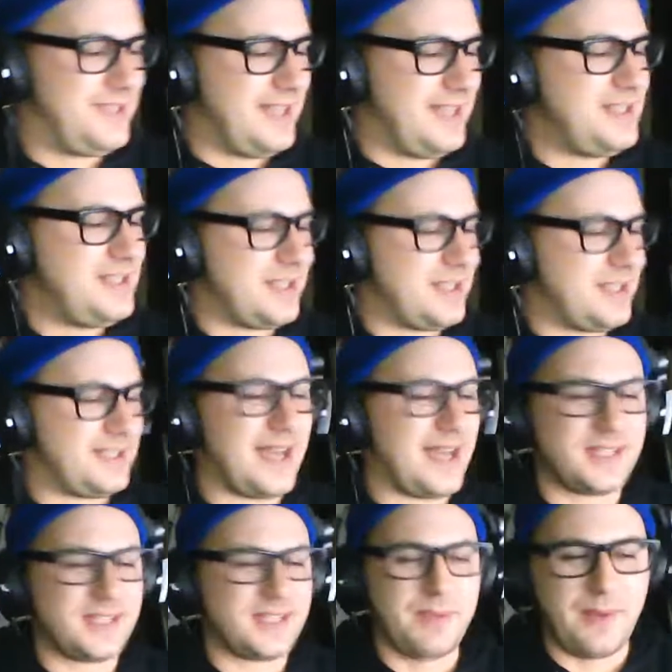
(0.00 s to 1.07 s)
did just
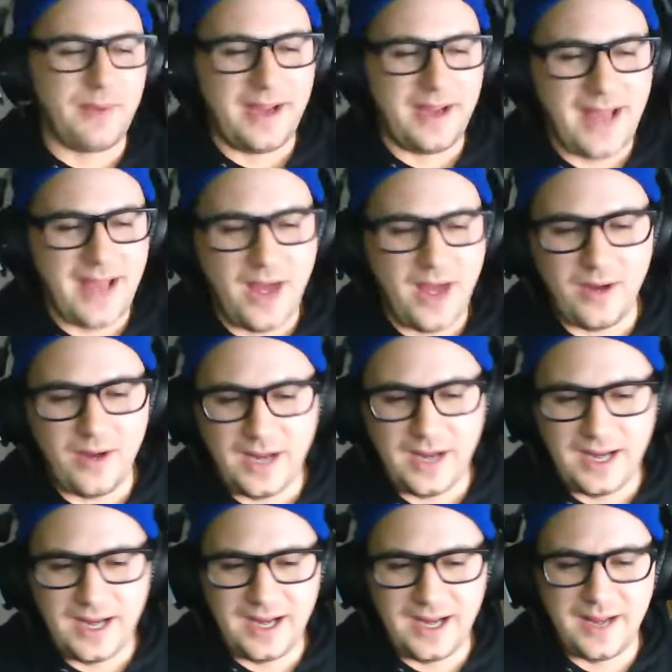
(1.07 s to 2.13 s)
text me right now
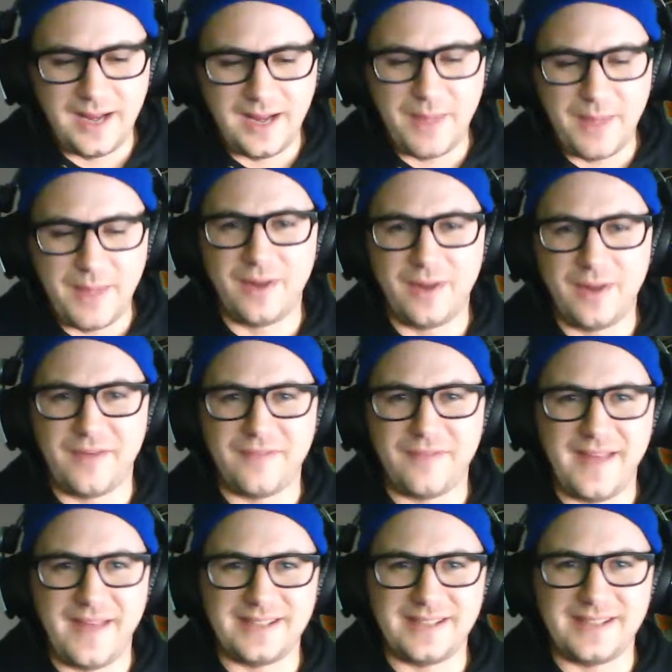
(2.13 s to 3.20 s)
about one of our
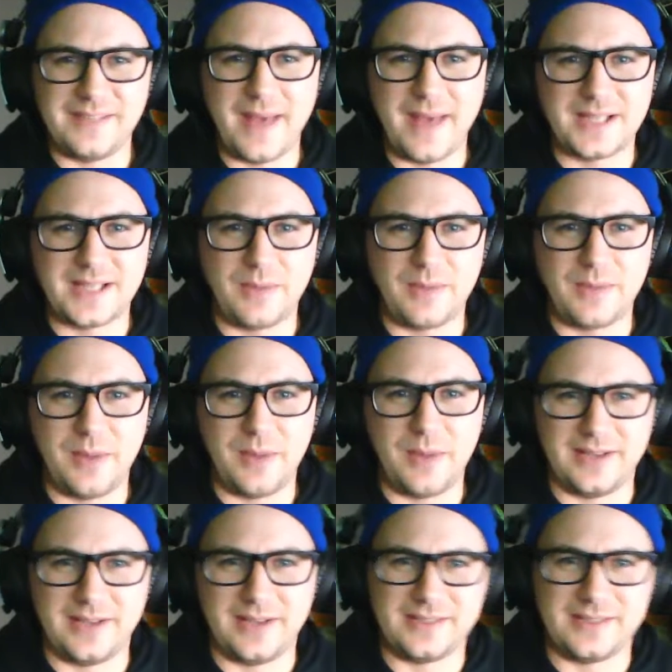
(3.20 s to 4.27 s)
fantasy basketball
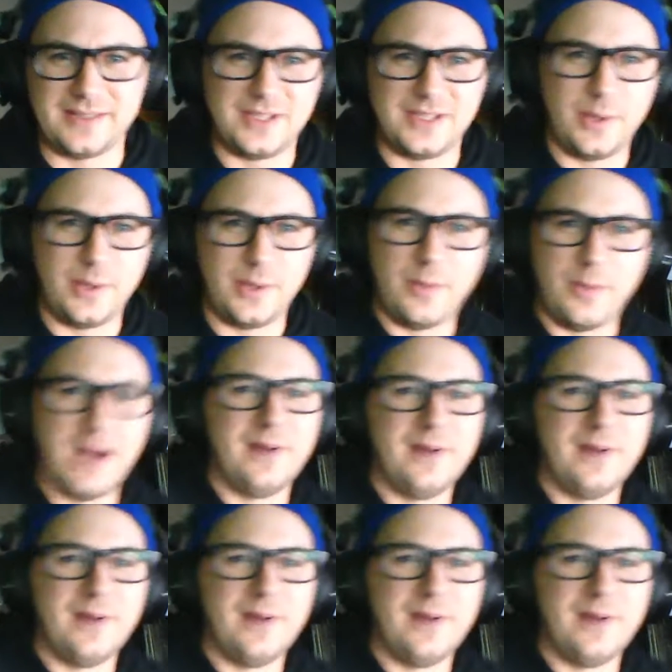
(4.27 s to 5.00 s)
players that's doing well.